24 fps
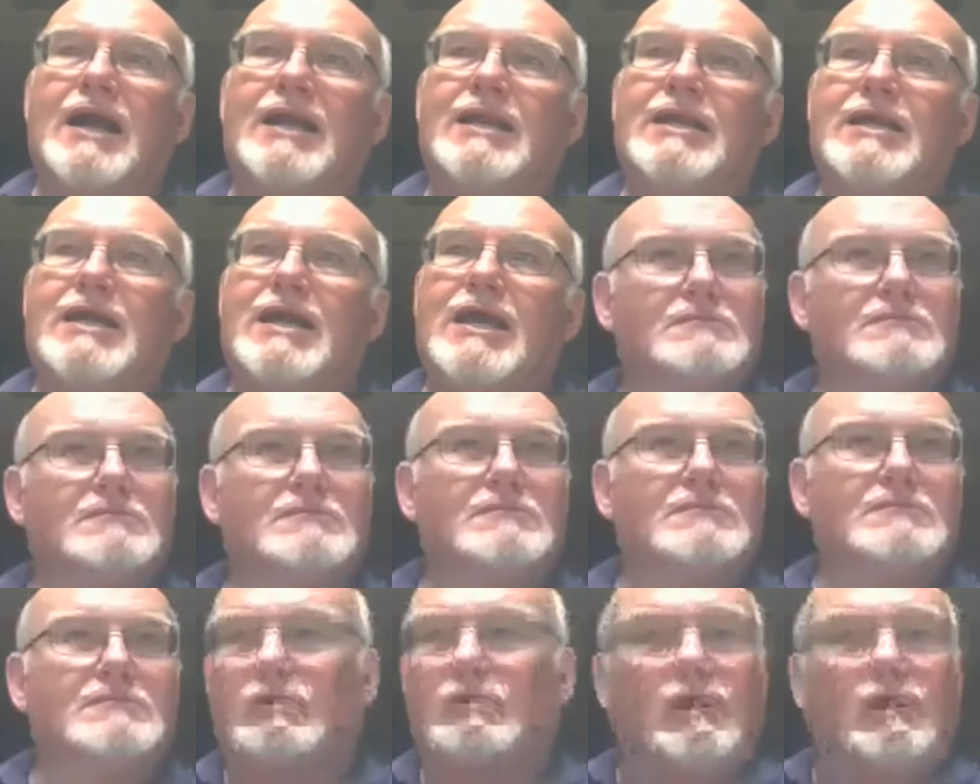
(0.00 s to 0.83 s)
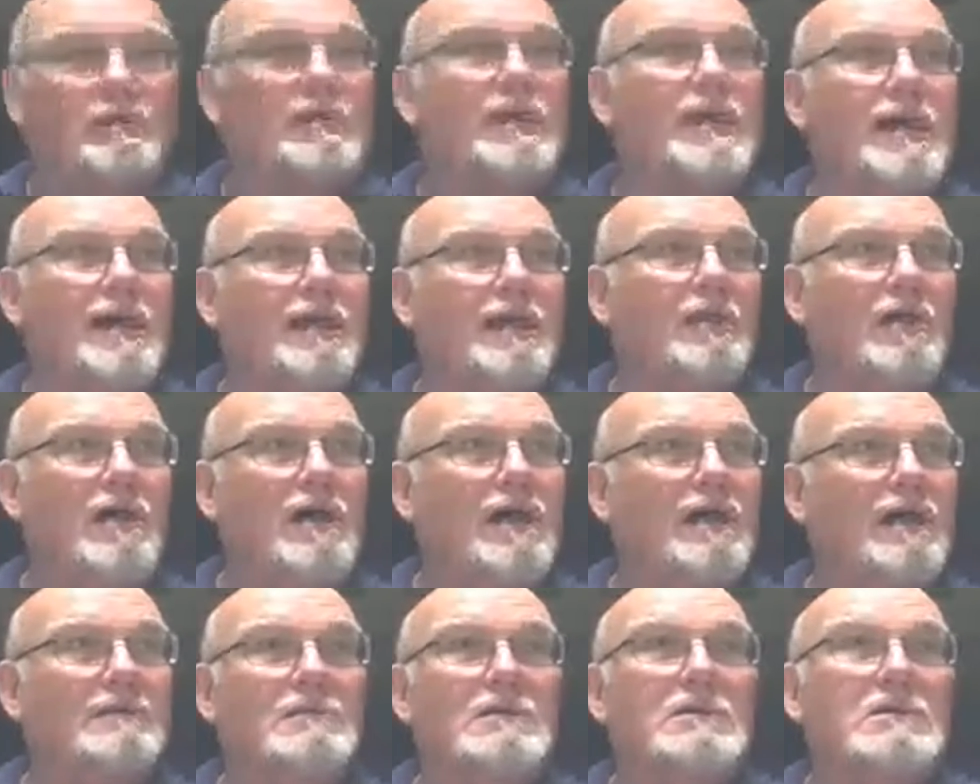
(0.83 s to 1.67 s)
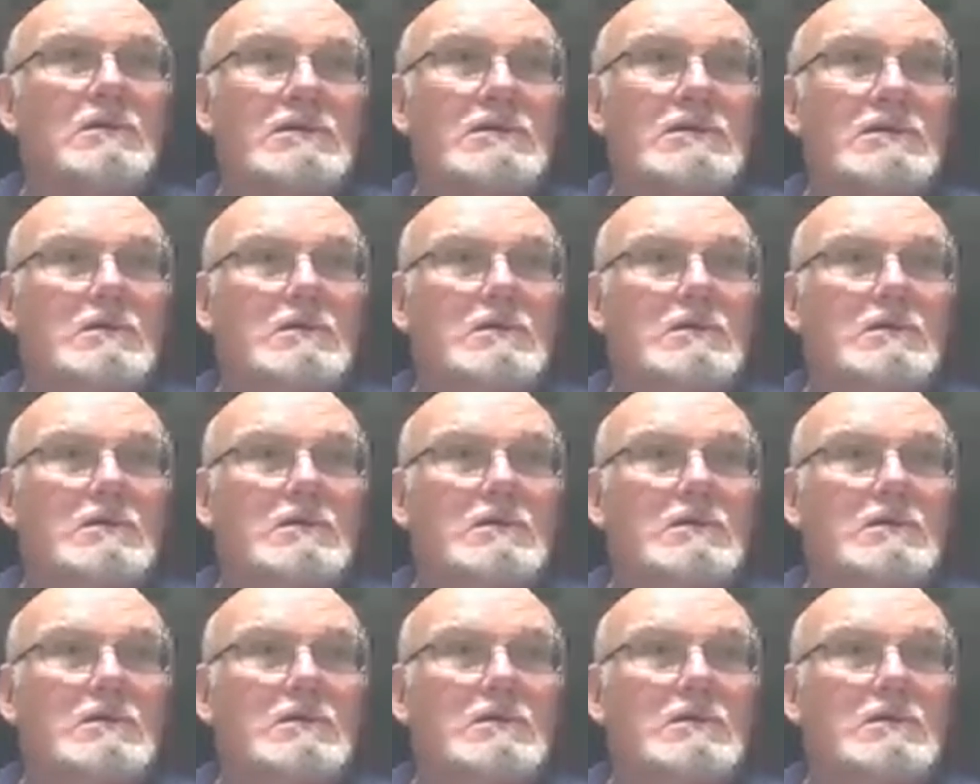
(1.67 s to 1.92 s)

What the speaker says: and see anything you want. I mean,